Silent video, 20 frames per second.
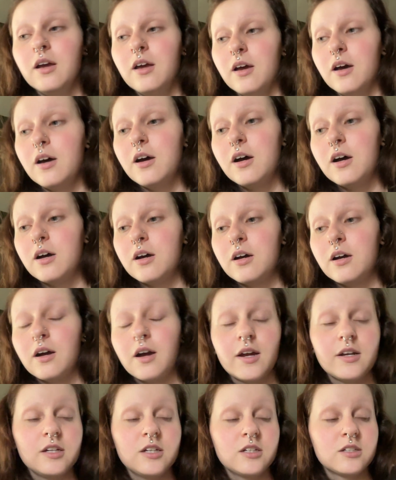
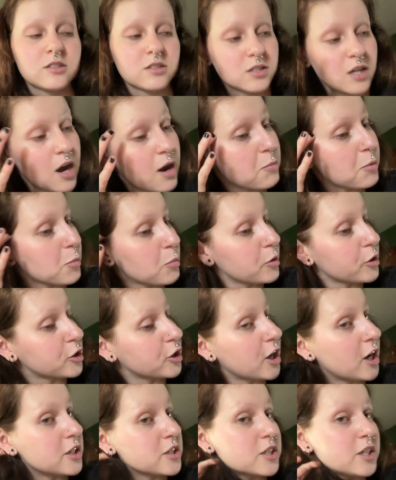I need to stop
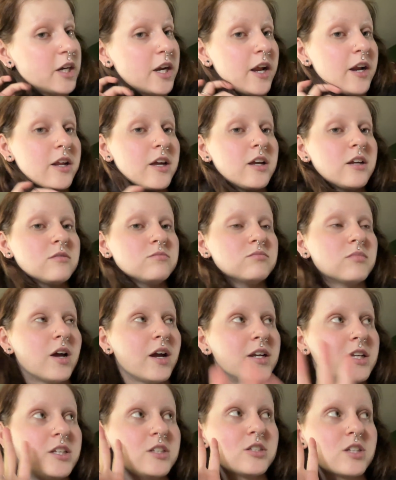procrastinating. I
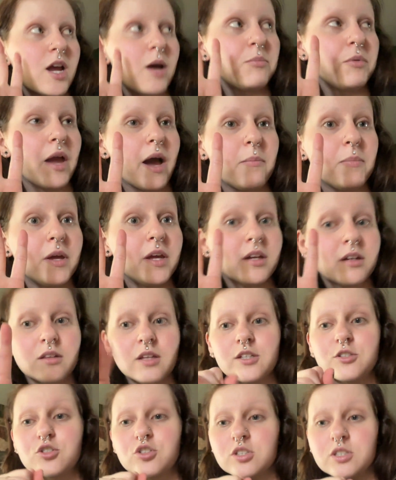need to stop yapping.
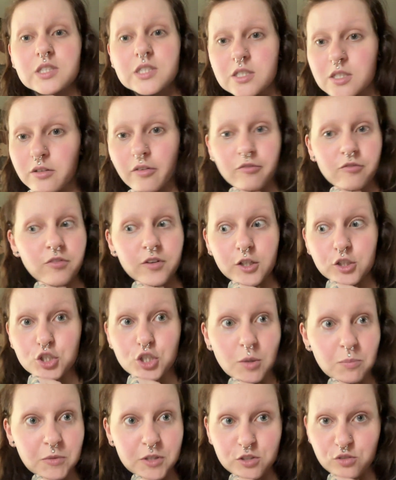Let's just finish
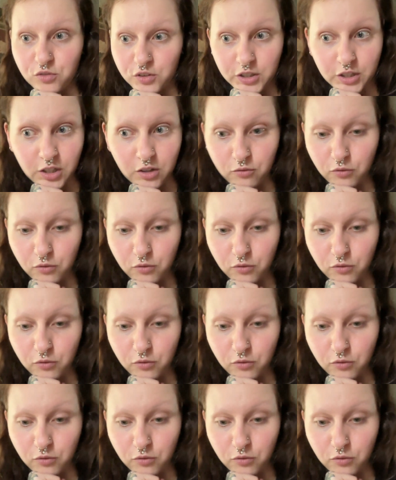up these freaking